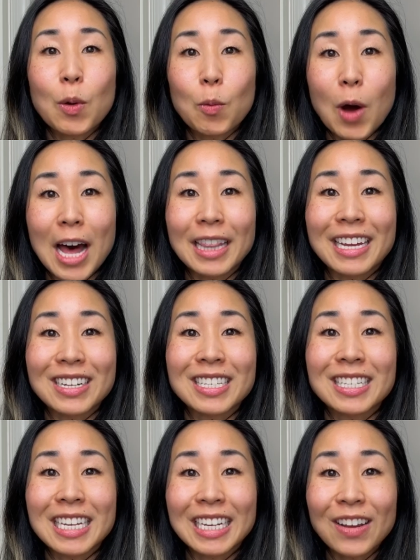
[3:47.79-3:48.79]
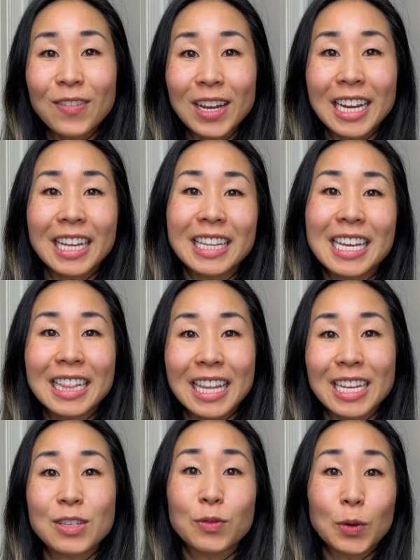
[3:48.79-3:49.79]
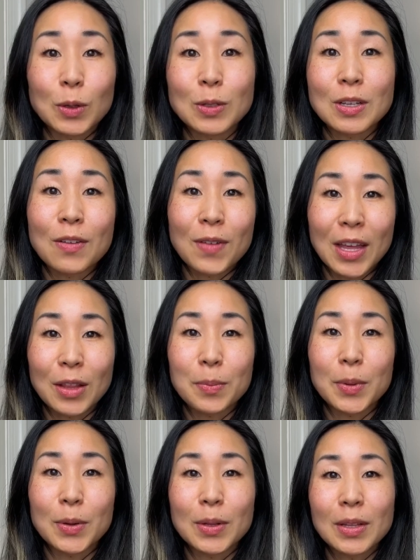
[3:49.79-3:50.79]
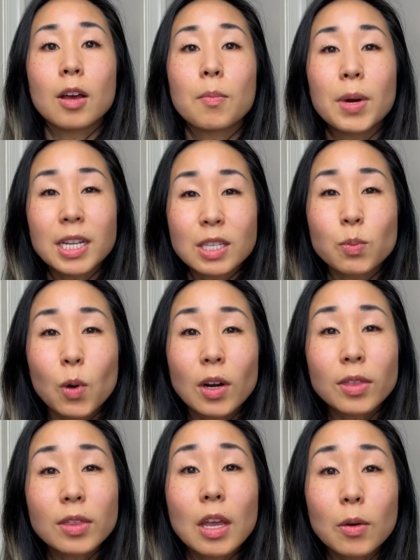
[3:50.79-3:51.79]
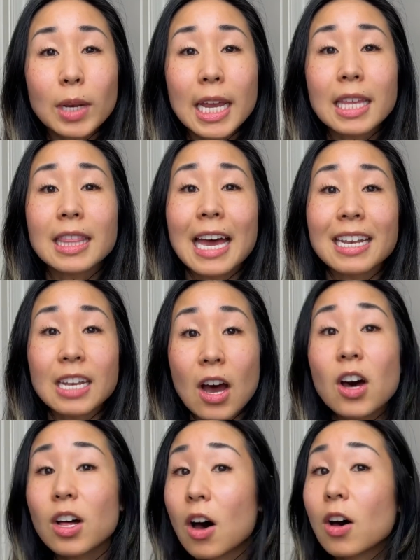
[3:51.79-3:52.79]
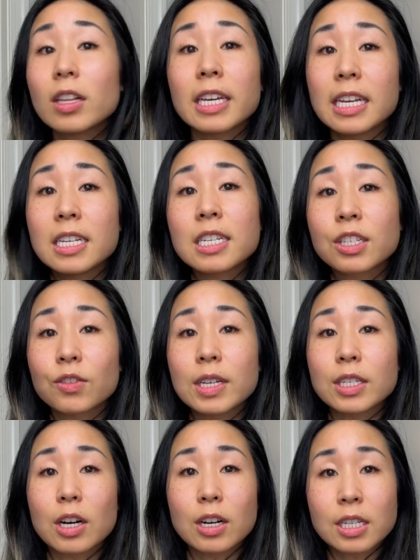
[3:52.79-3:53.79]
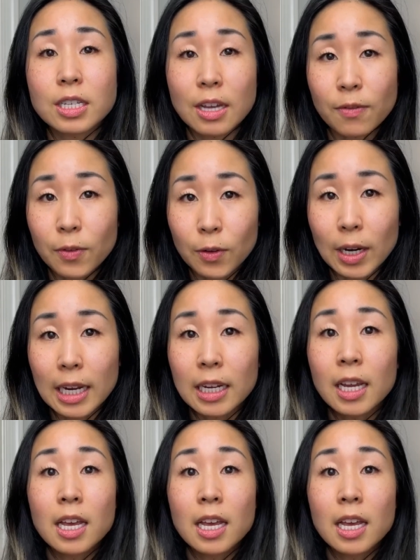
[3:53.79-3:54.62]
while there's significantly less roles available. But it's worth noting that not all industries are suffering.